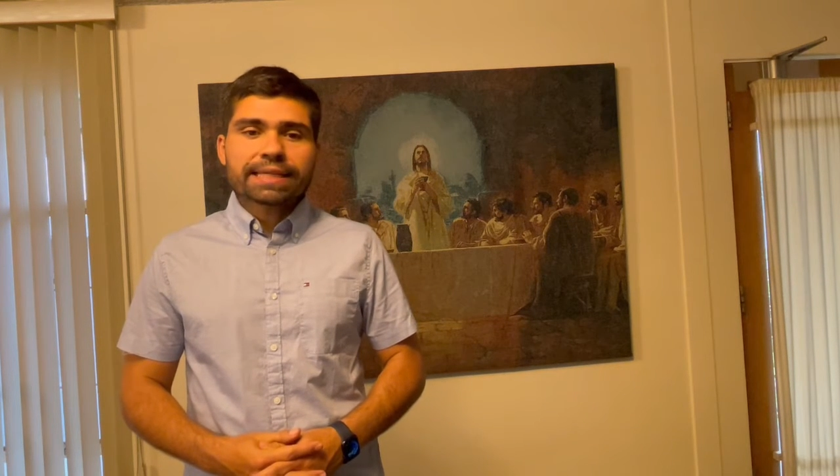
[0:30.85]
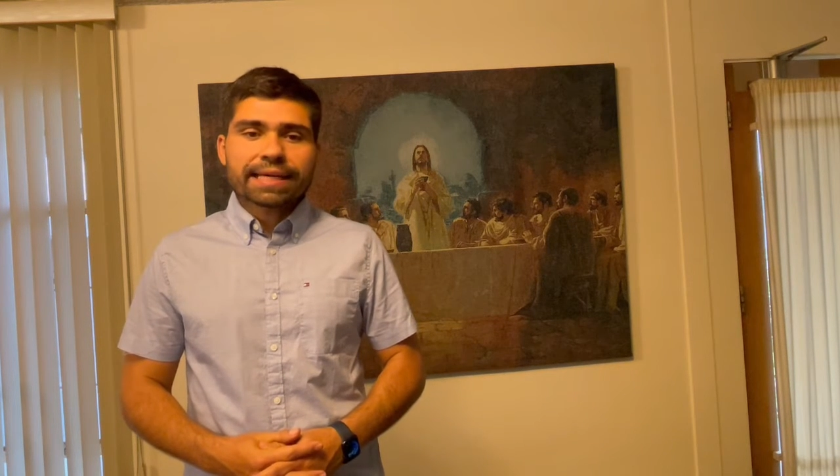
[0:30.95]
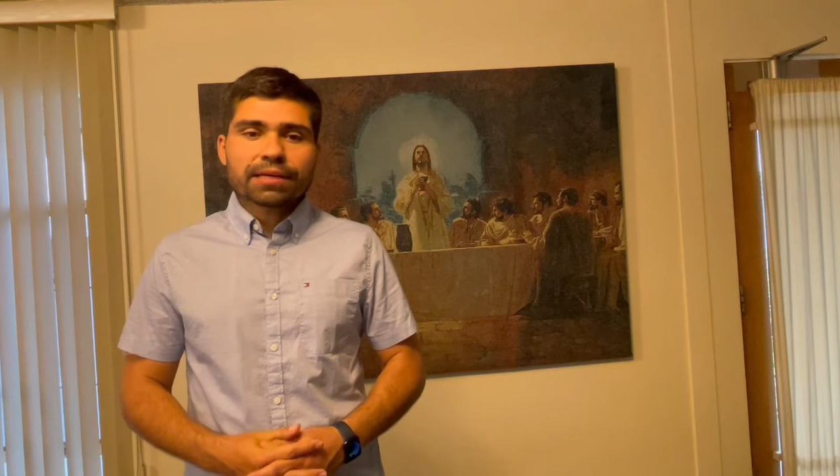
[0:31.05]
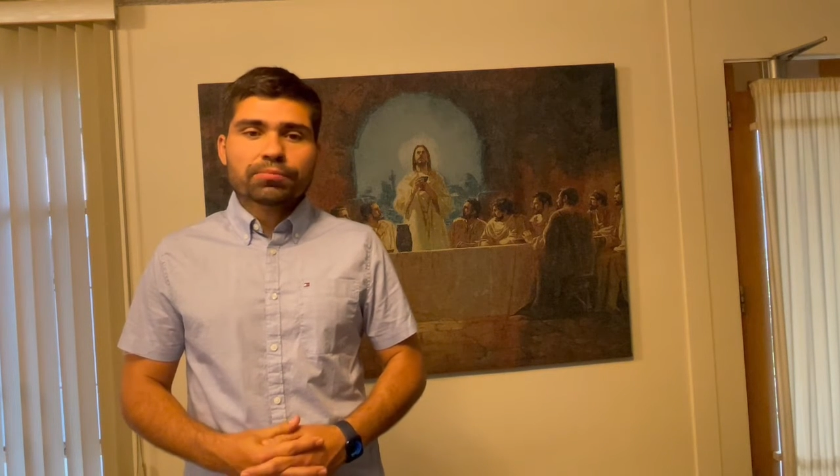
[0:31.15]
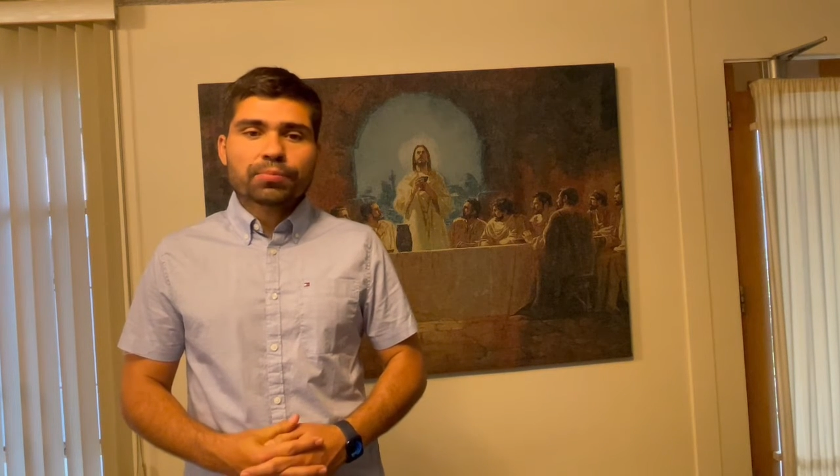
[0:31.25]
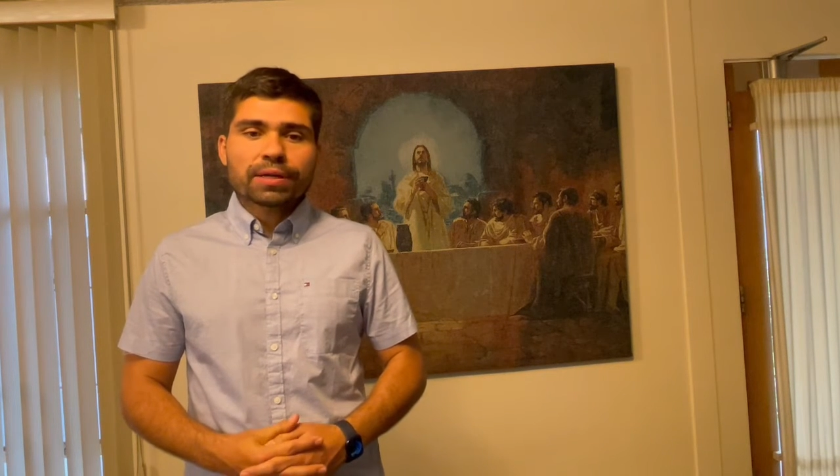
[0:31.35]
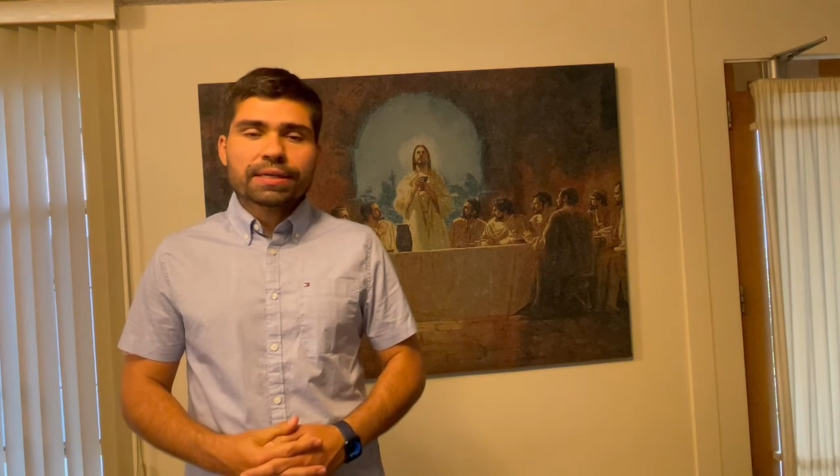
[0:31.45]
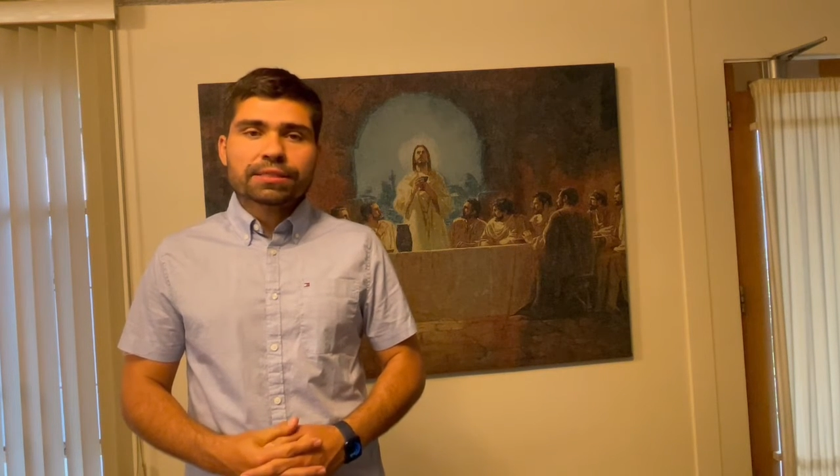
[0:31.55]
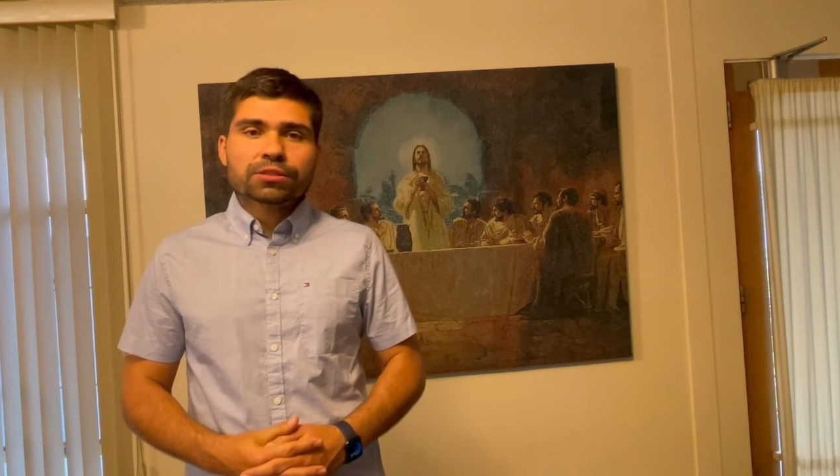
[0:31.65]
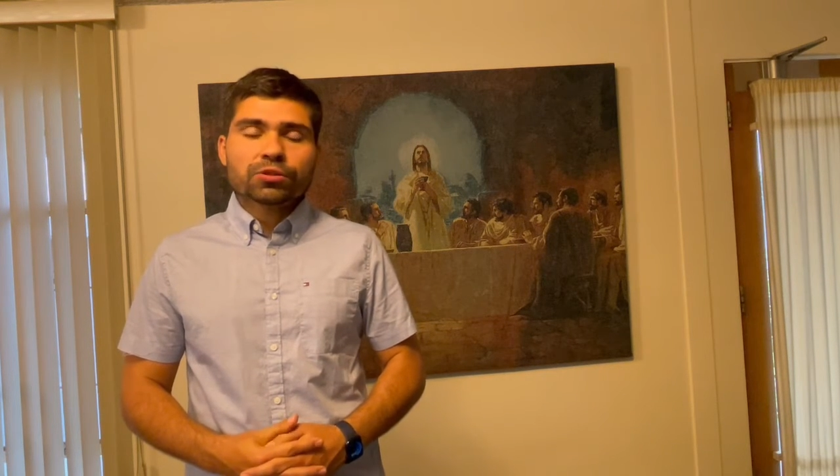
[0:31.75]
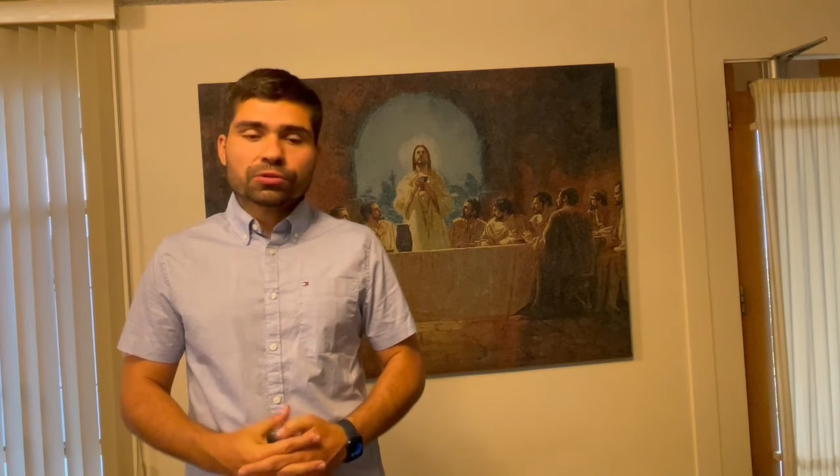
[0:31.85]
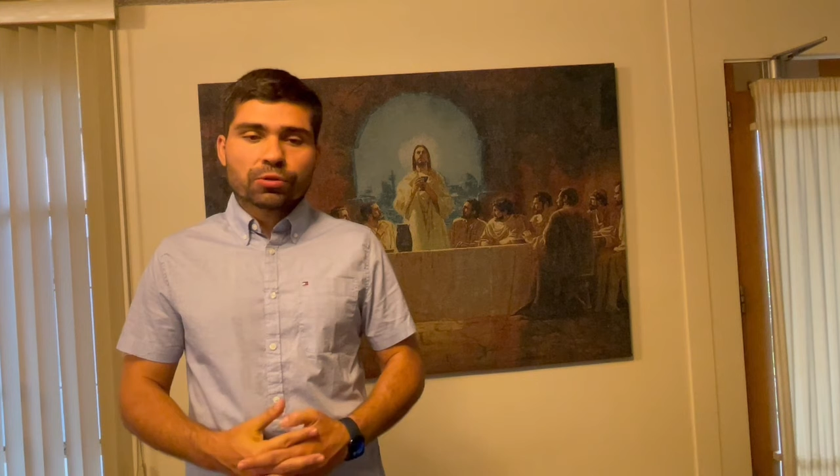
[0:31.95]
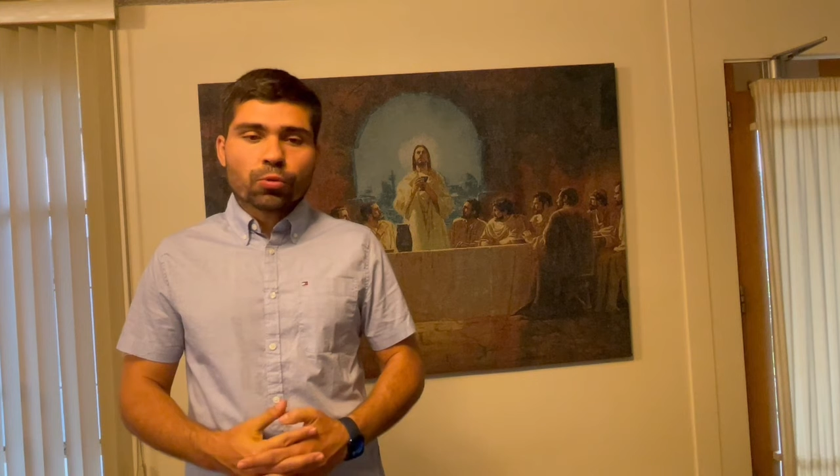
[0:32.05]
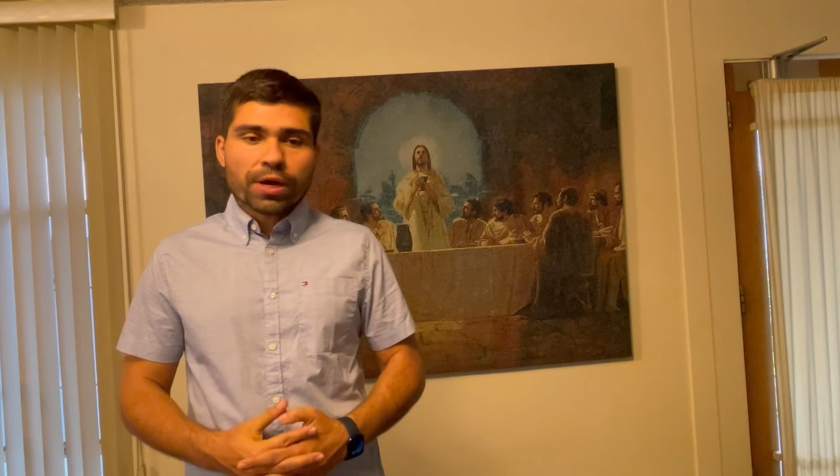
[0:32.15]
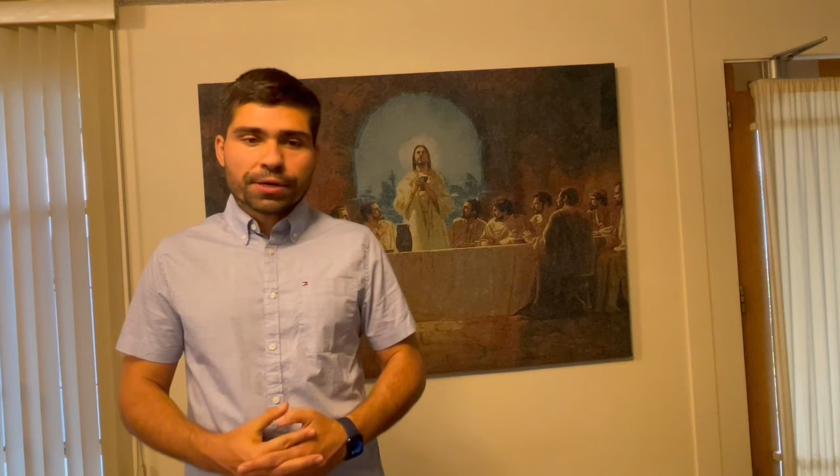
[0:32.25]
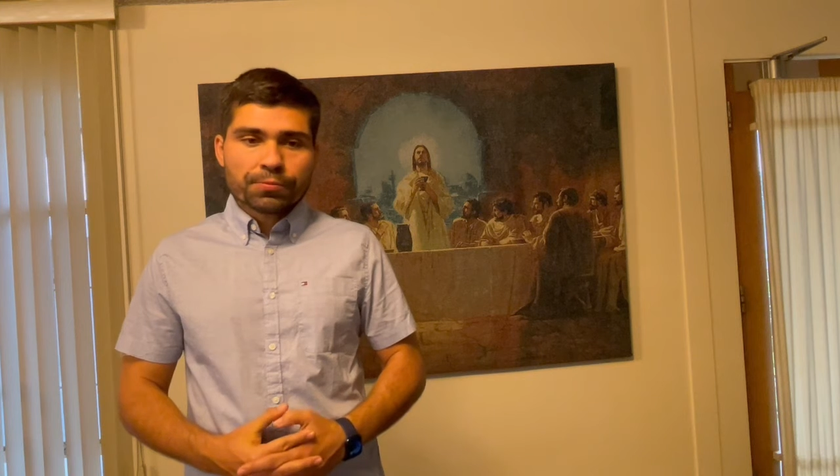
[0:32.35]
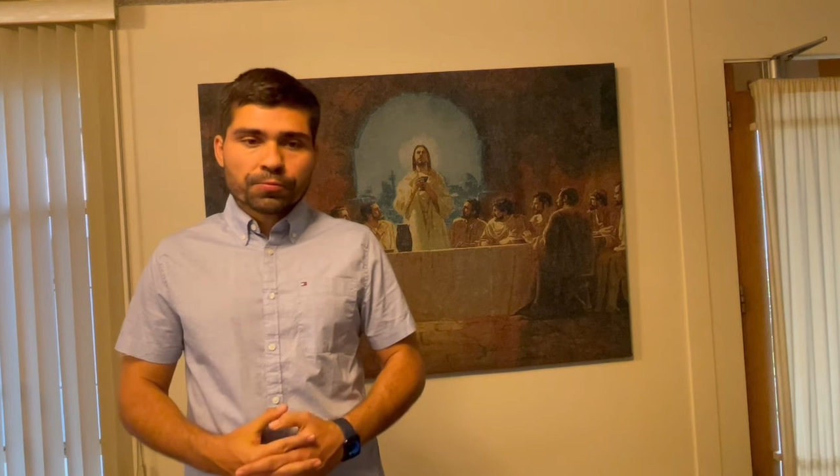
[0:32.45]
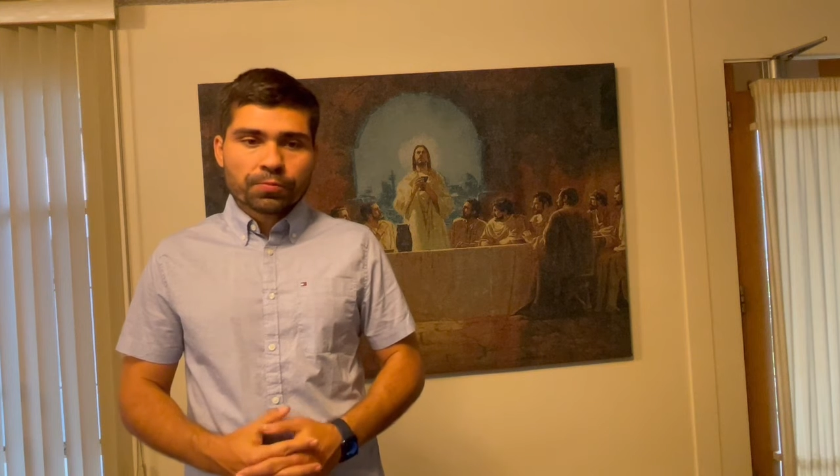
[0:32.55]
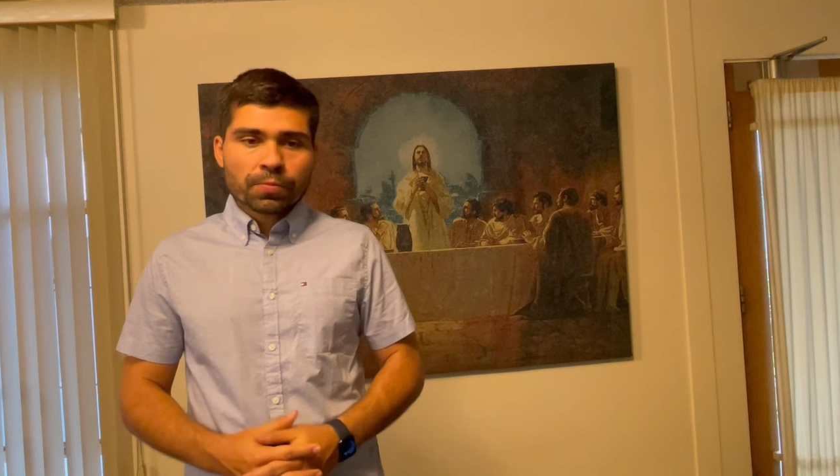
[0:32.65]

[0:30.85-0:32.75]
taken place on the way